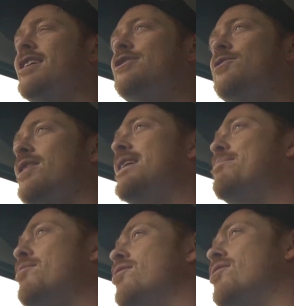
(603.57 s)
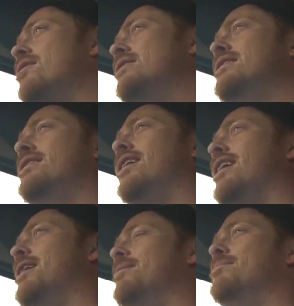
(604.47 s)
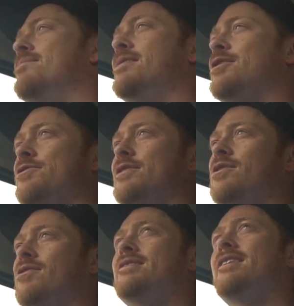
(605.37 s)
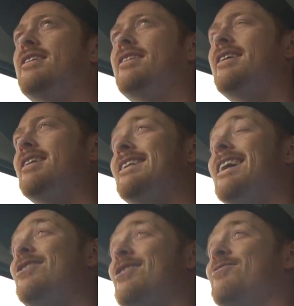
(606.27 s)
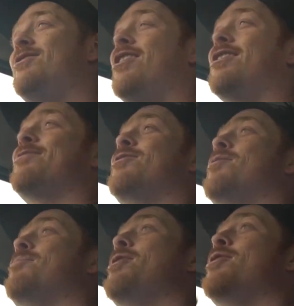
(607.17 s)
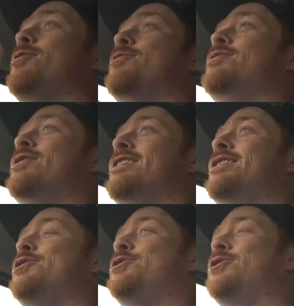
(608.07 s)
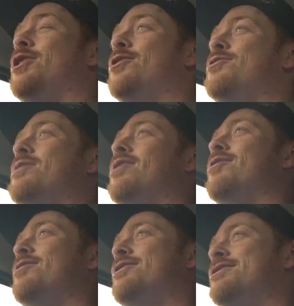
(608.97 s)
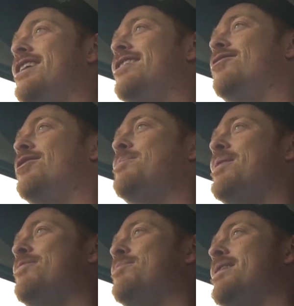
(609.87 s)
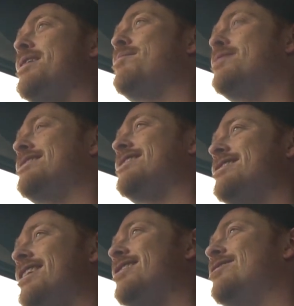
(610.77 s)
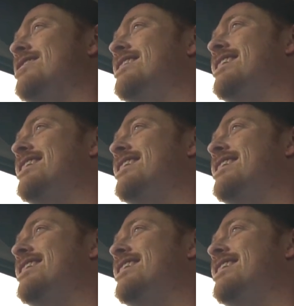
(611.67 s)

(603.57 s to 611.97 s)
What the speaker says: gonna do a heap more interesting content now that I've kind of got my own show on the channel, on the Pound for Pound Arm Wrestling channel.